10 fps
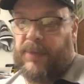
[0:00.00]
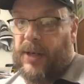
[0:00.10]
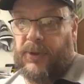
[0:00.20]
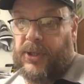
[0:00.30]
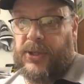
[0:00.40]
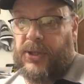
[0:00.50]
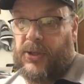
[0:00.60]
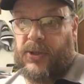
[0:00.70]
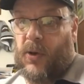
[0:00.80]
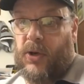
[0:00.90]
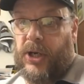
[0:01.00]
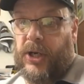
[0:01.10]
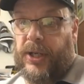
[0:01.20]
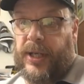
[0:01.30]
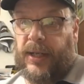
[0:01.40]
But he was just so
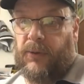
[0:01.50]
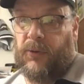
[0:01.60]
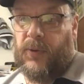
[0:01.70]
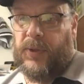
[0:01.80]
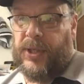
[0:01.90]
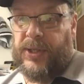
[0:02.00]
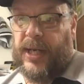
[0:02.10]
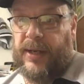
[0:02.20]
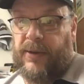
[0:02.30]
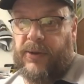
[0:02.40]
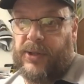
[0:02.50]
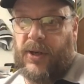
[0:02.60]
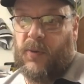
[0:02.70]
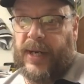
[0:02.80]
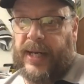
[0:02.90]
good that La Russa said, there's
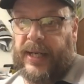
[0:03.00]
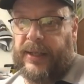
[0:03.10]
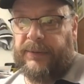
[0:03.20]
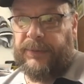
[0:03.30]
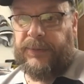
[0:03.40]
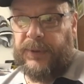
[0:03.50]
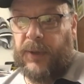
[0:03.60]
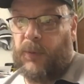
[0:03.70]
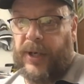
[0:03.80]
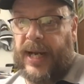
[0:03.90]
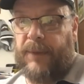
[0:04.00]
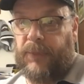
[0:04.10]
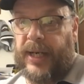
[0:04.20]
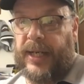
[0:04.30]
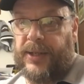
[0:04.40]
no way that we're
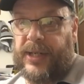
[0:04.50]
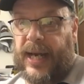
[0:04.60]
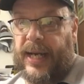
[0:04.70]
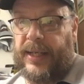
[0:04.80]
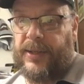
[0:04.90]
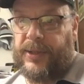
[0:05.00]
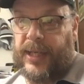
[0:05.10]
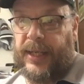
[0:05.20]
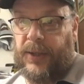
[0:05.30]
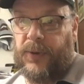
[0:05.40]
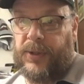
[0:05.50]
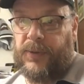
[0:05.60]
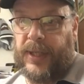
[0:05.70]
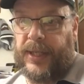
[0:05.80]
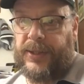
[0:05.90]
not bringing this guy to St. Louis
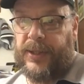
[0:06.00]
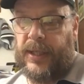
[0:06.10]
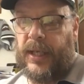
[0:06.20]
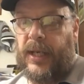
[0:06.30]
with us.